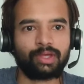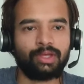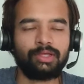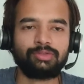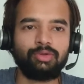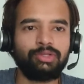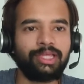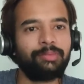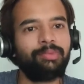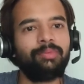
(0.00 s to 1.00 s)
So the
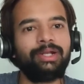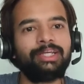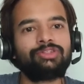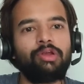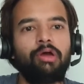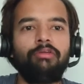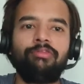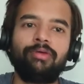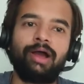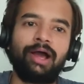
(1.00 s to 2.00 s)
implementation of
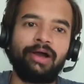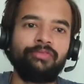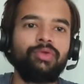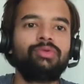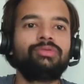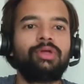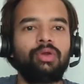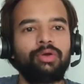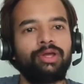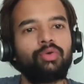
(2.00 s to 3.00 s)
how you use the
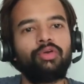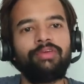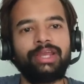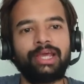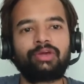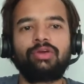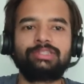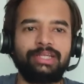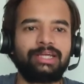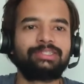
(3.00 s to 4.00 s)
loader could vary across
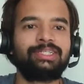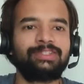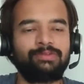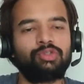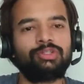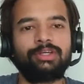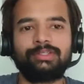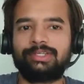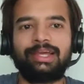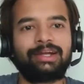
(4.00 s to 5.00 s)
React.js,
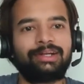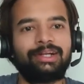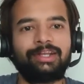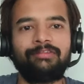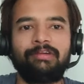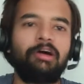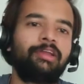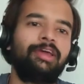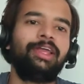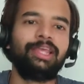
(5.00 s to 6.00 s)
Vue.js, React Native, or
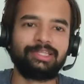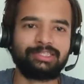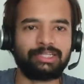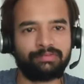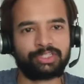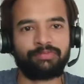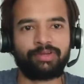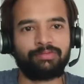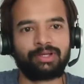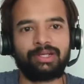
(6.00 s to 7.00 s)
any other JavaScript
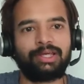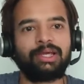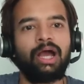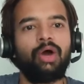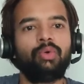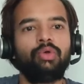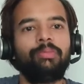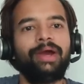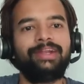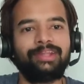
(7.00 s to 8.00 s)
framework. Like, how do you
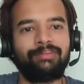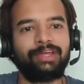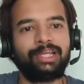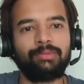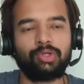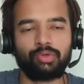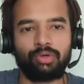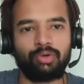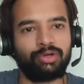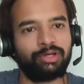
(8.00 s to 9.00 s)
bind that variable to a
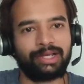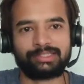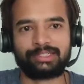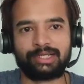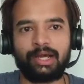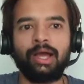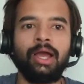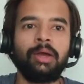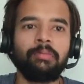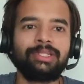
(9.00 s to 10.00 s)
loader, etc.
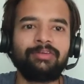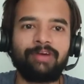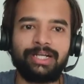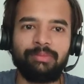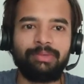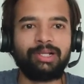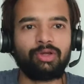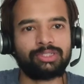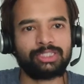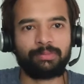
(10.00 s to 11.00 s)
But the fundamental
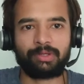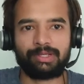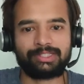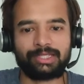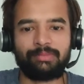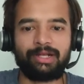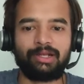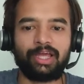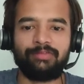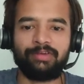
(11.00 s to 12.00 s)
concept remains same, and
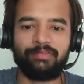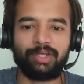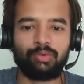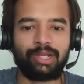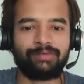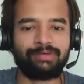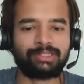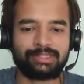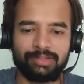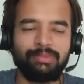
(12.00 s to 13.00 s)
everywhere you will have a
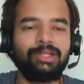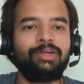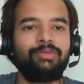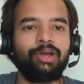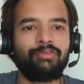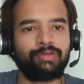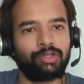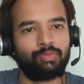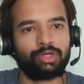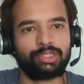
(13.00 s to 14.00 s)
similar way of
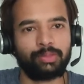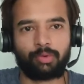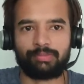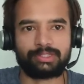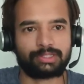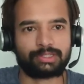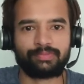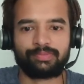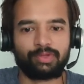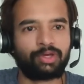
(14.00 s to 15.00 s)
invoking the promises.
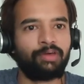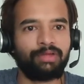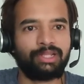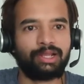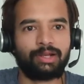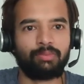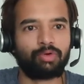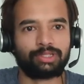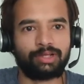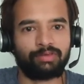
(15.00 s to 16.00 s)
Okay, when there are more
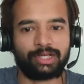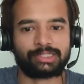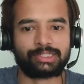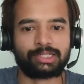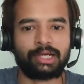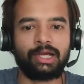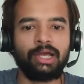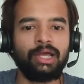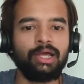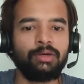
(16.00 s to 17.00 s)
than one, etc.
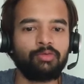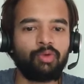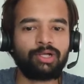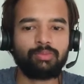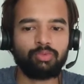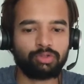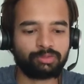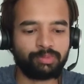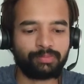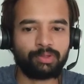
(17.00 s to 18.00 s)
What
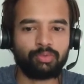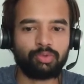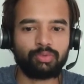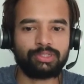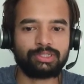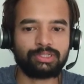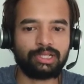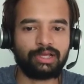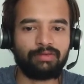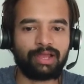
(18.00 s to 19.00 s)
most people would do is
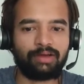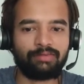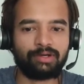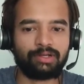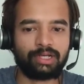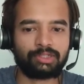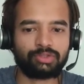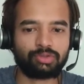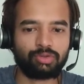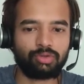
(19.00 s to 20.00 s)
they will have a let's
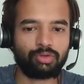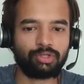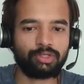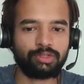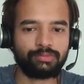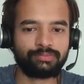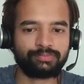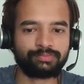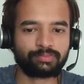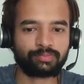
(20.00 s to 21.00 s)
show loader,
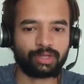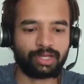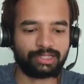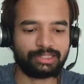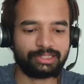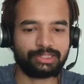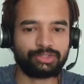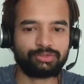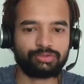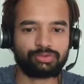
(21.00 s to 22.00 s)
and they'll set it
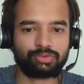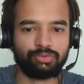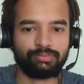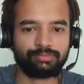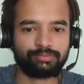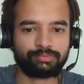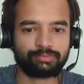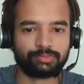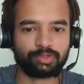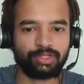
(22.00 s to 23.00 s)
to true.
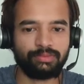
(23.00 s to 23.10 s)
Okay.